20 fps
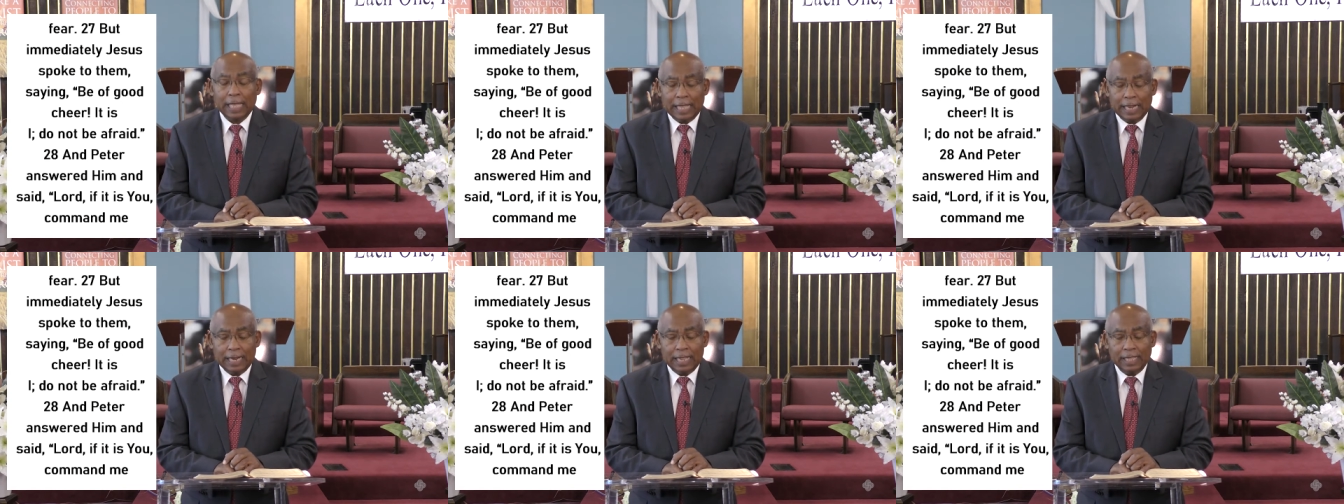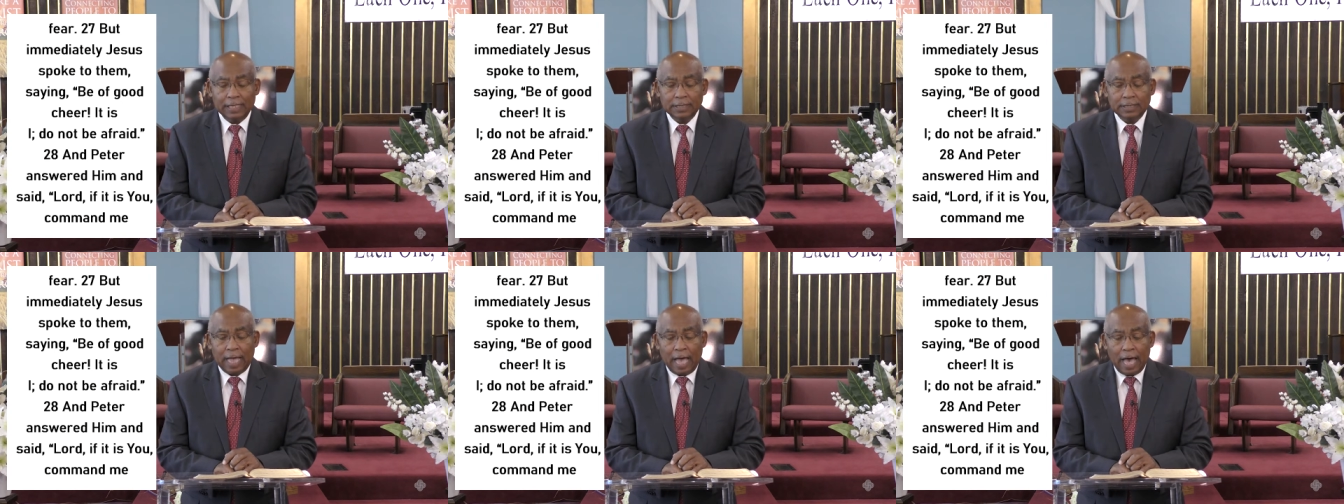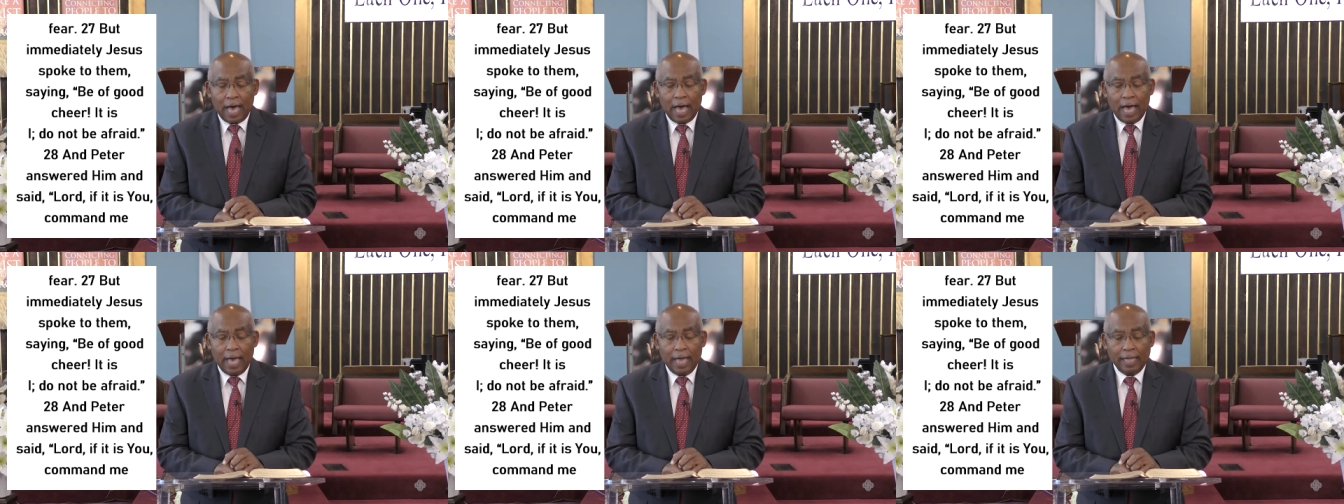it is
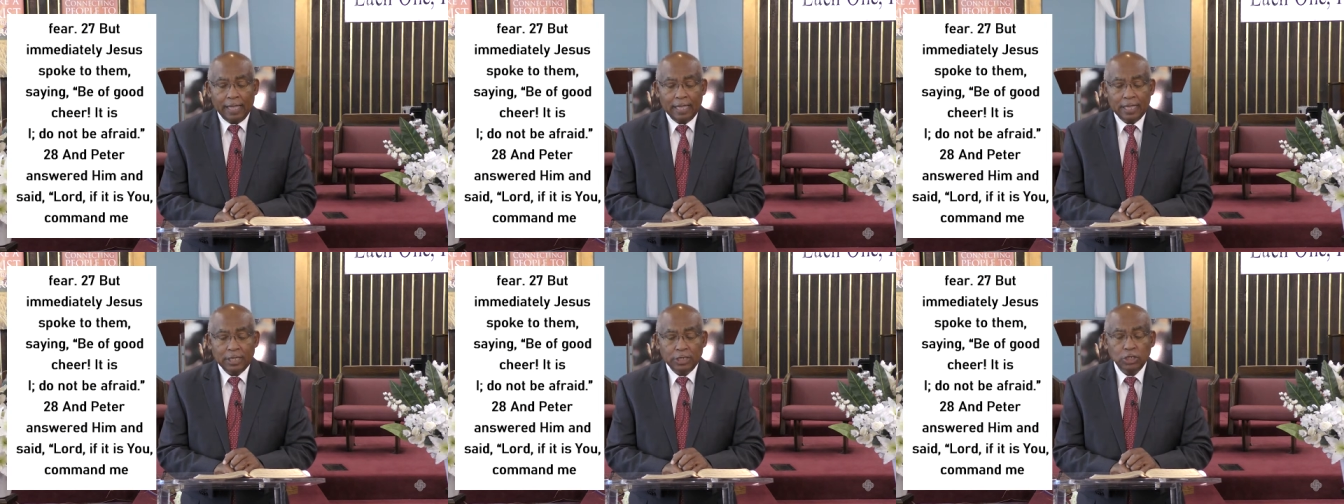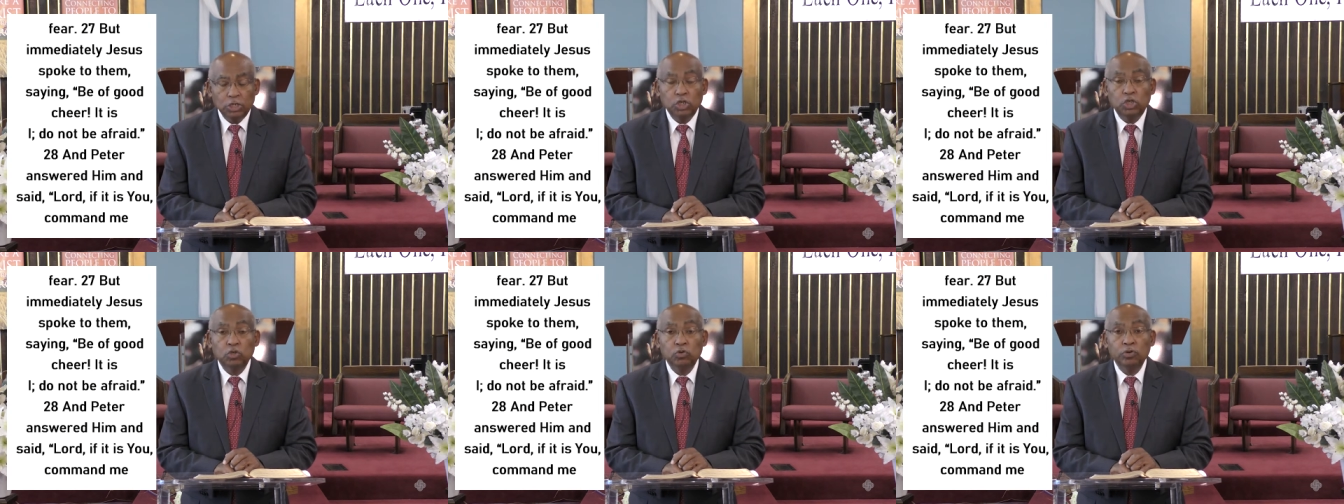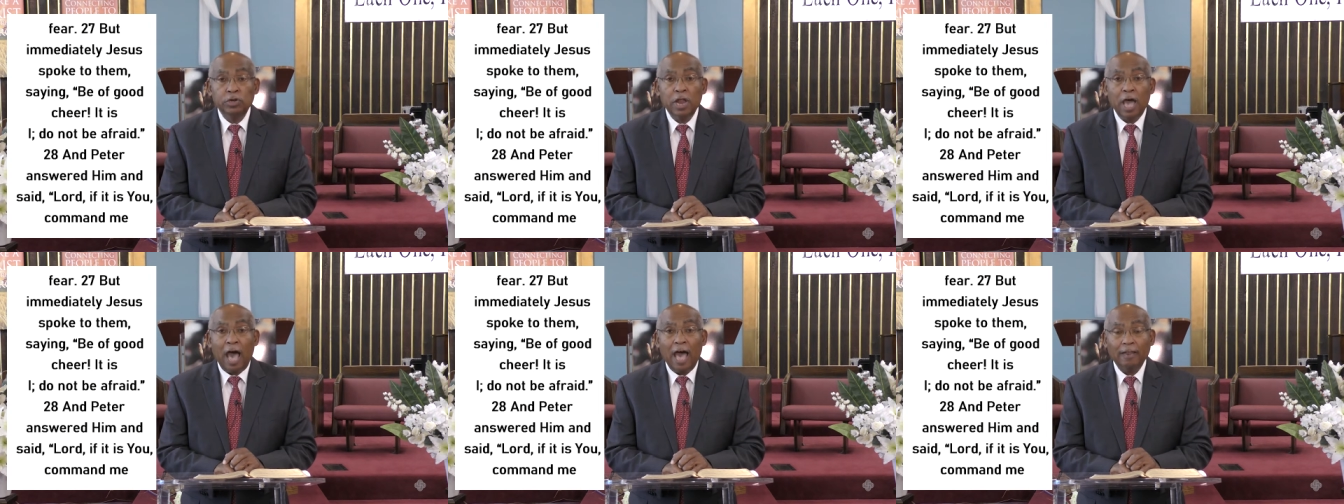I,
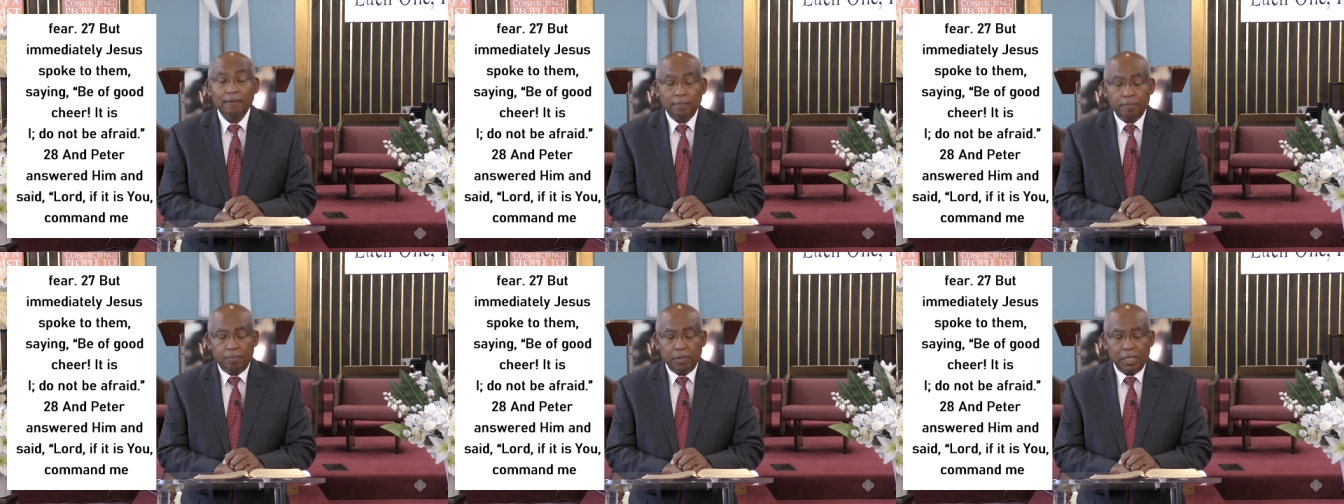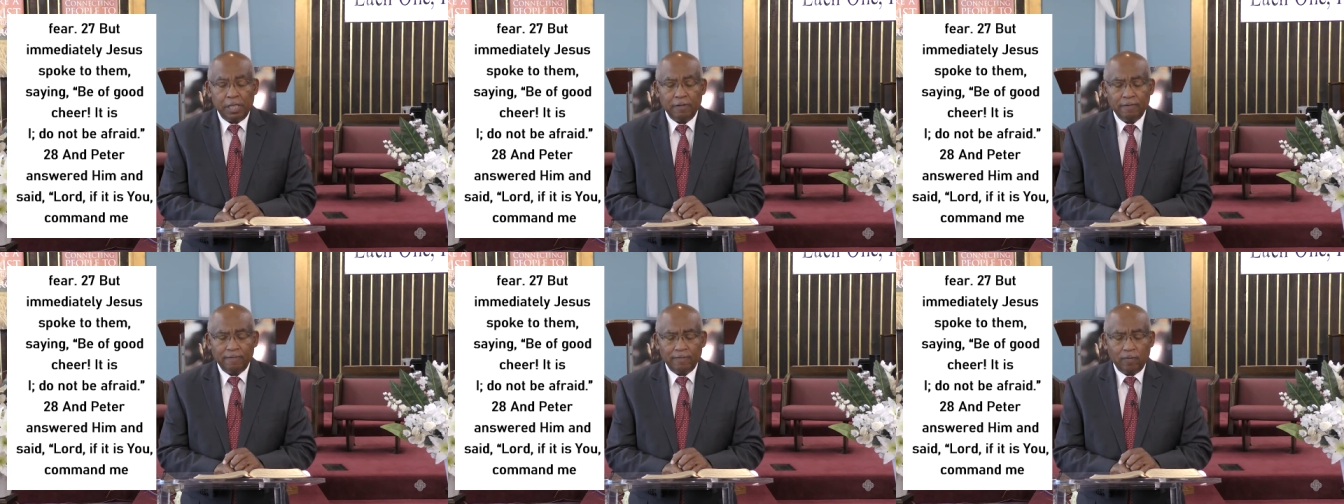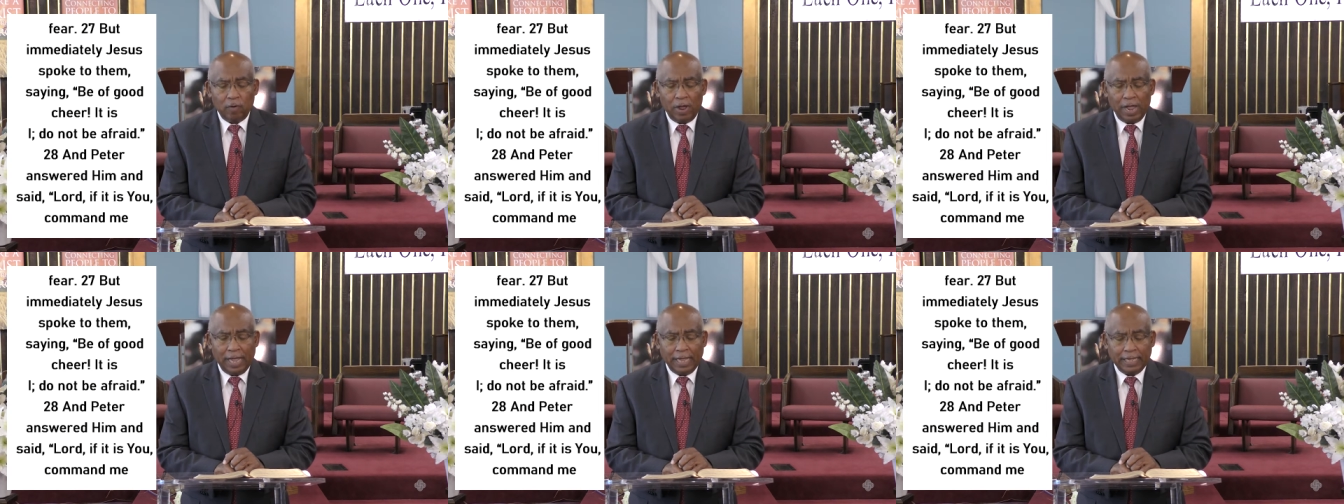do not be
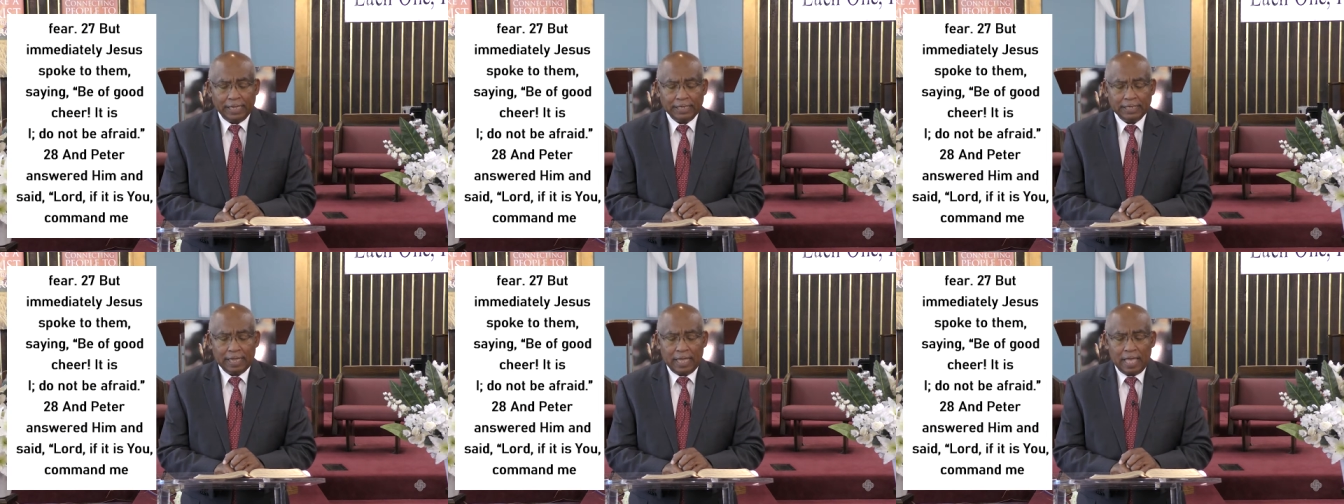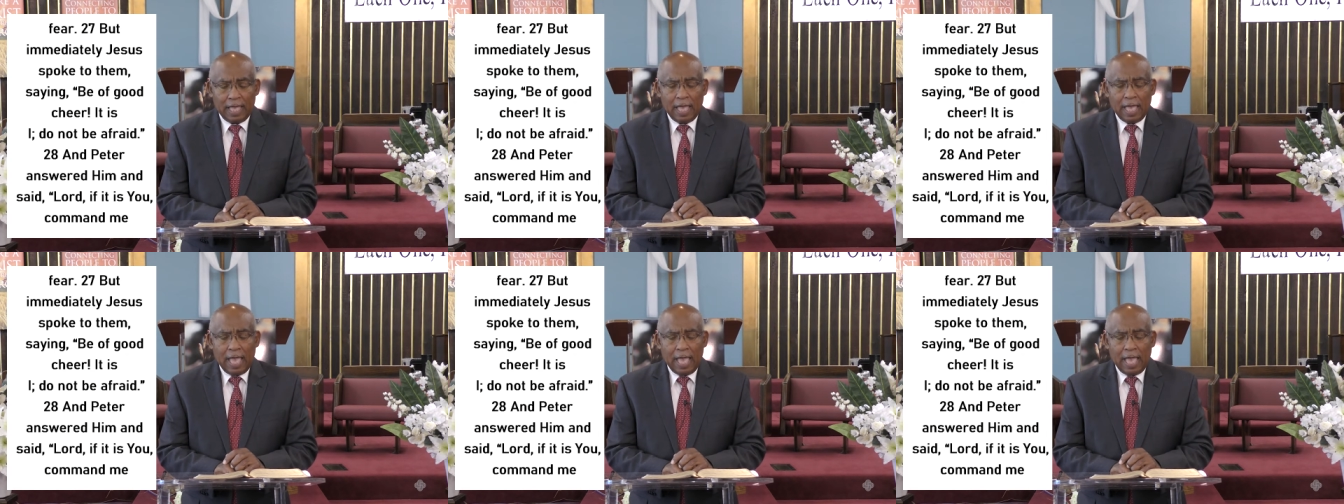afraid.